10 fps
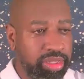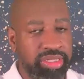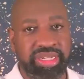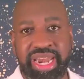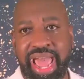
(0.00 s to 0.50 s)

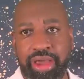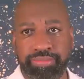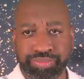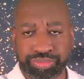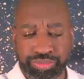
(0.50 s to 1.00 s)
Now,
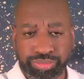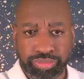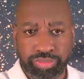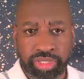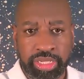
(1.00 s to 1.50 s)

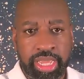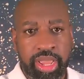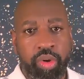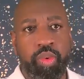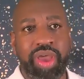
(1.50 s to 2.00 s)

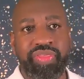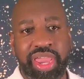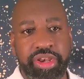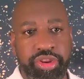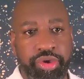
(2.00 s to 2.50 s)
what
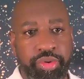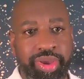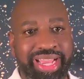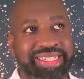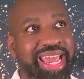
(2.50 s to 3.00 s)
they do
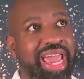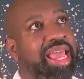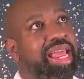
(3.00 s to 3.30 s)
is that